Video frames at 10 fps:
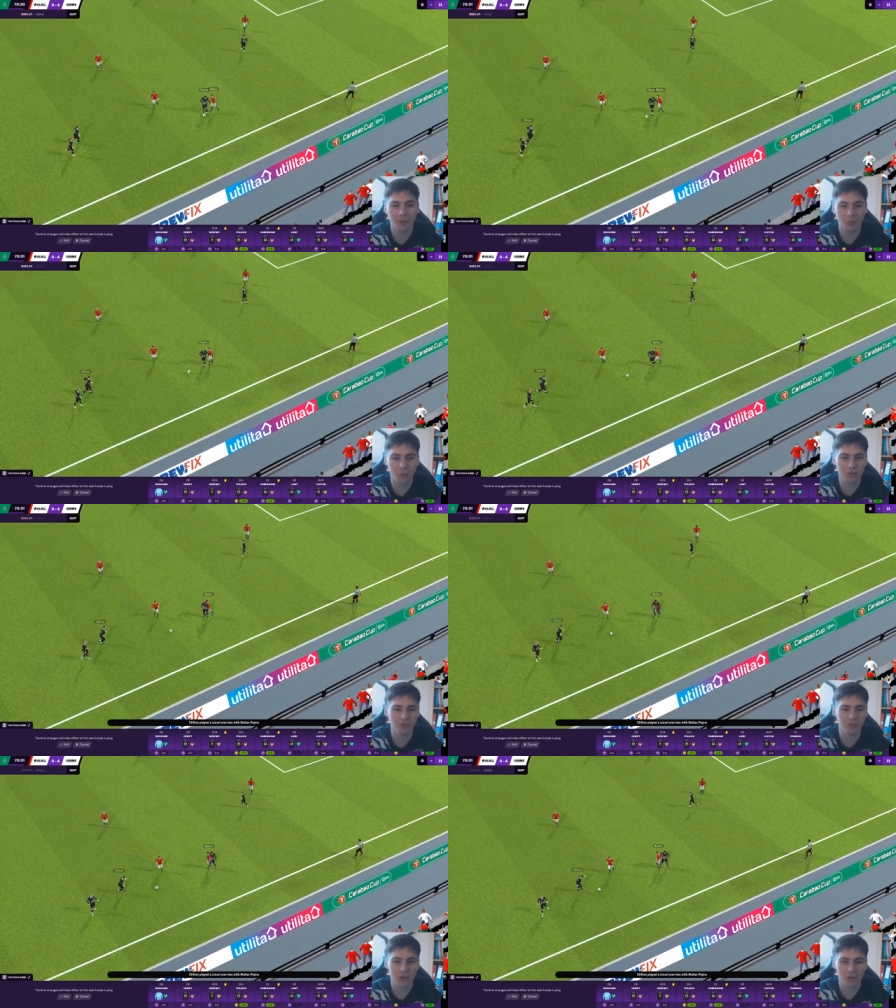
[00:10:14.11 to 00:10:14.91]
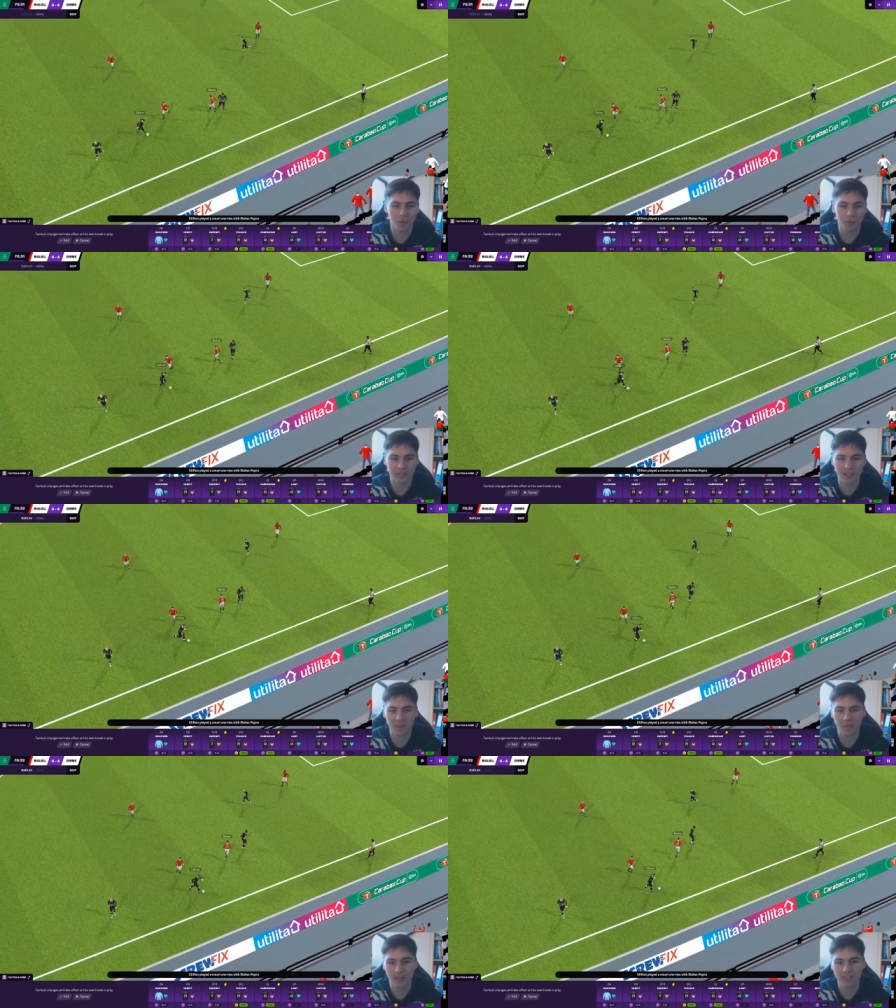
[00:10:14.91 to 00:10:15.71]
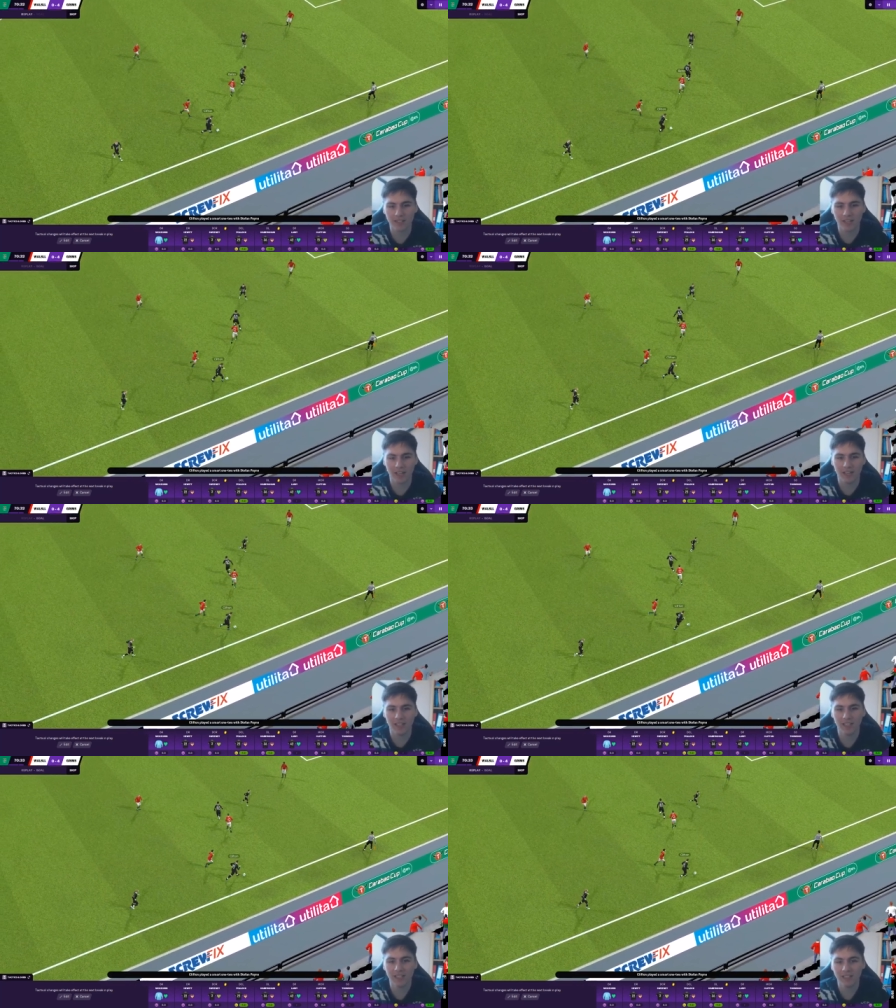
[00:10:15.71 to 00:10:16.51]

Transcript: Walsall don't know what's hit them here today.